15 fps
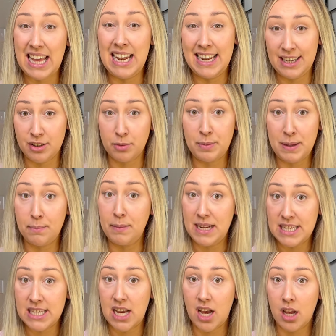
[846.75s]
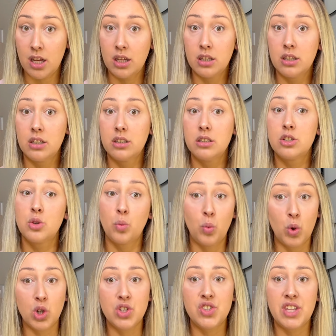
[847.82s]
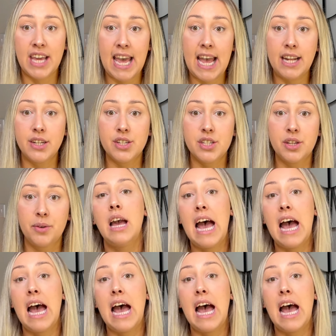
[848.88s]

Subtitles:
a little bit bitter towards the end,